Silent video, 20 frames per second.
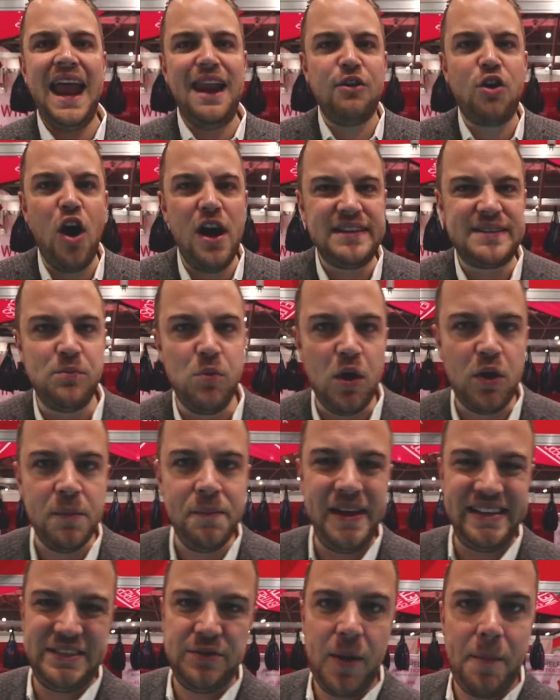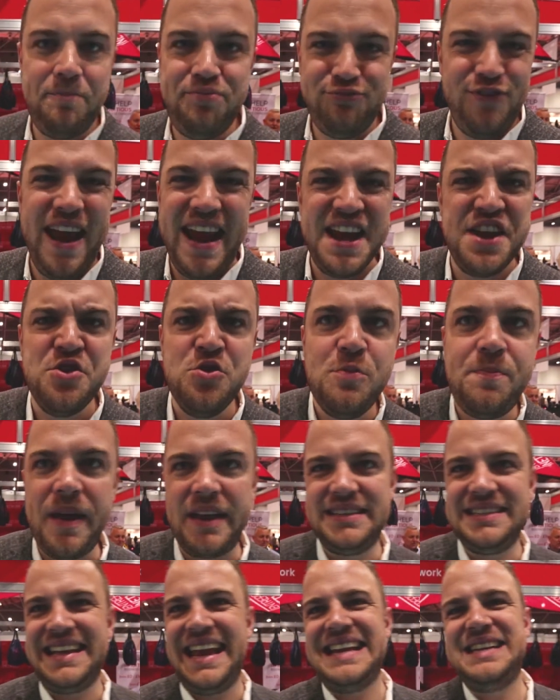Hello guys and welcome back to a brand new
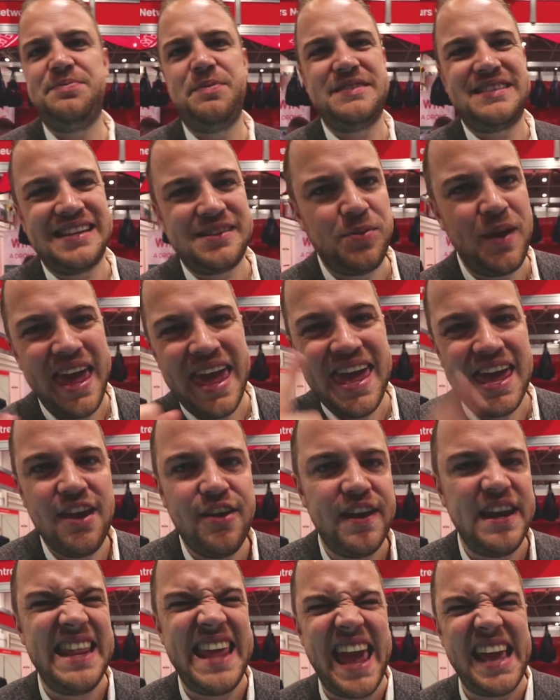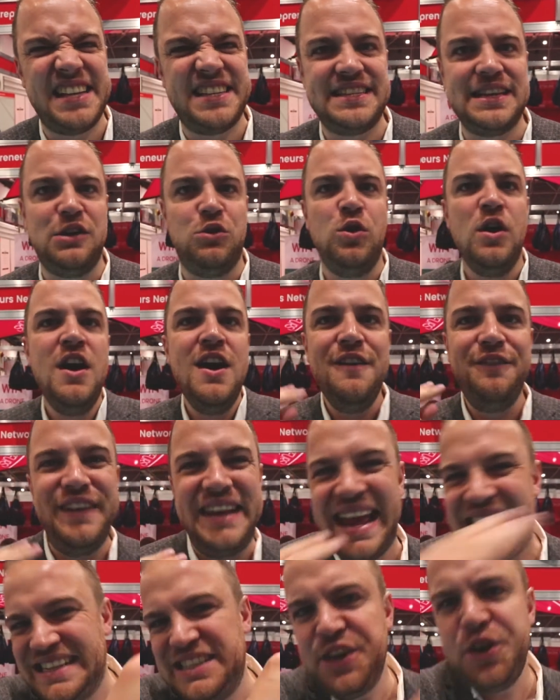Backstage Business. We're here in the ExCeL for
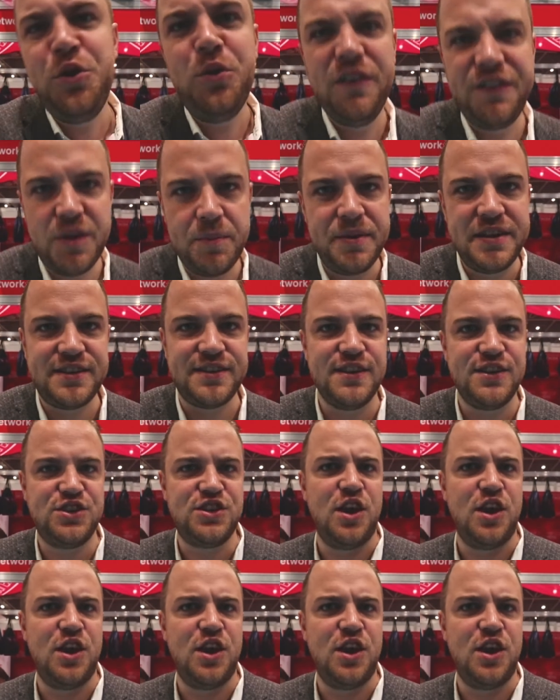day two of the business